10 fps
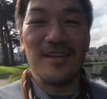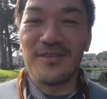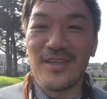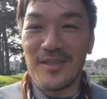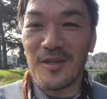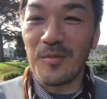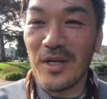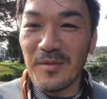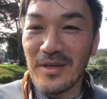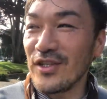know if you guys are the
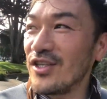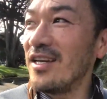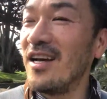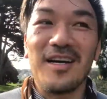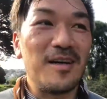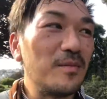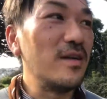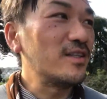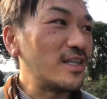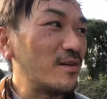Brady Bunch
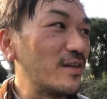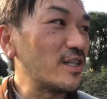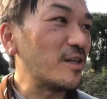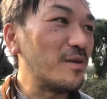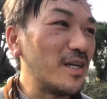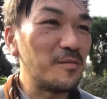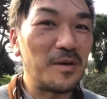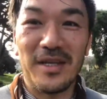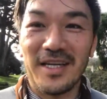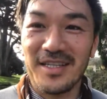generation, but you
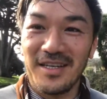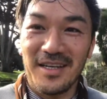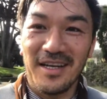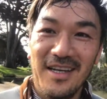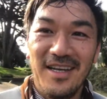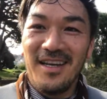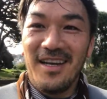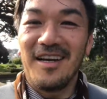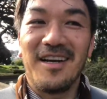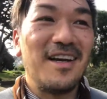remember that song.
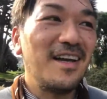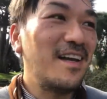Uh,